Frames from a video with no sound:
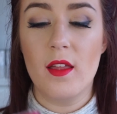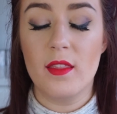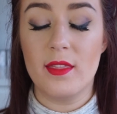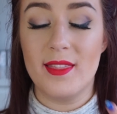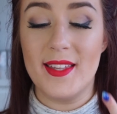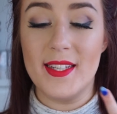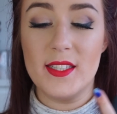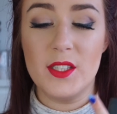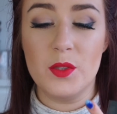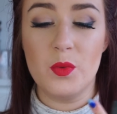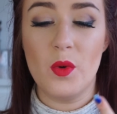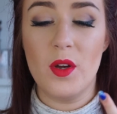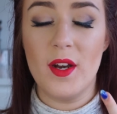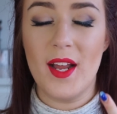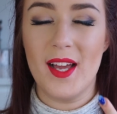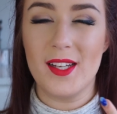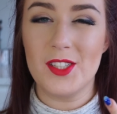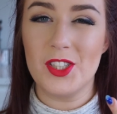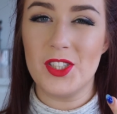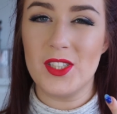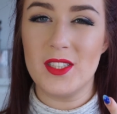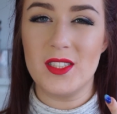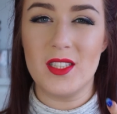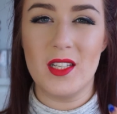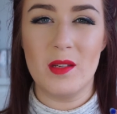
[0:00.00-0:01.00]
This one
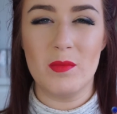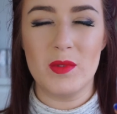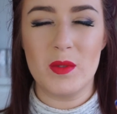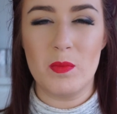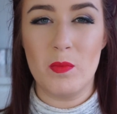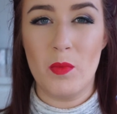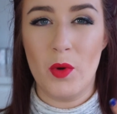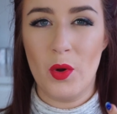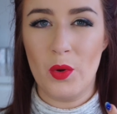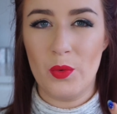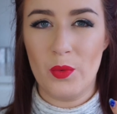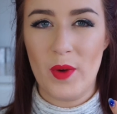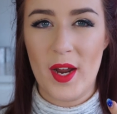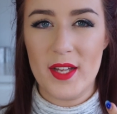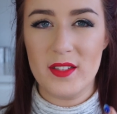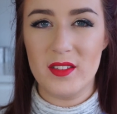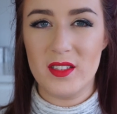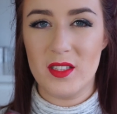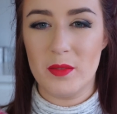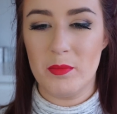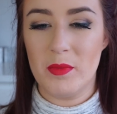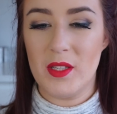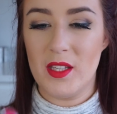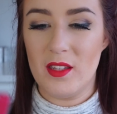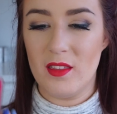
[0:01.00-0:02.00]
actually seems more red
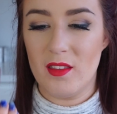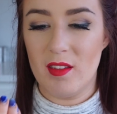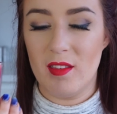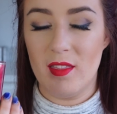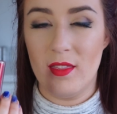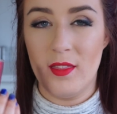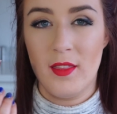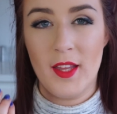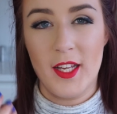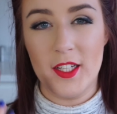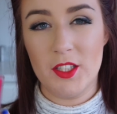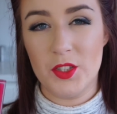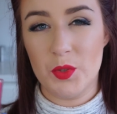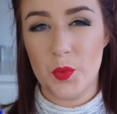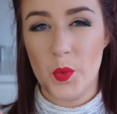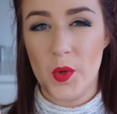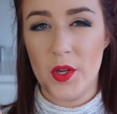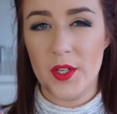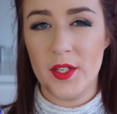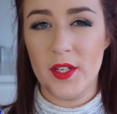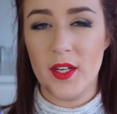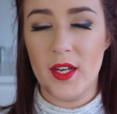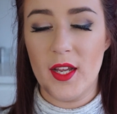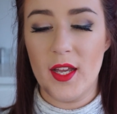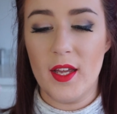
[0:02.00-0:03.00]
to me than this
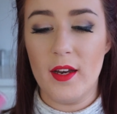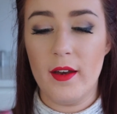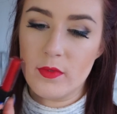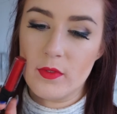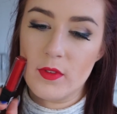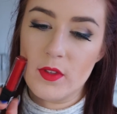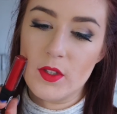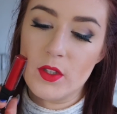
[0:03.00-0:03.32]
one did.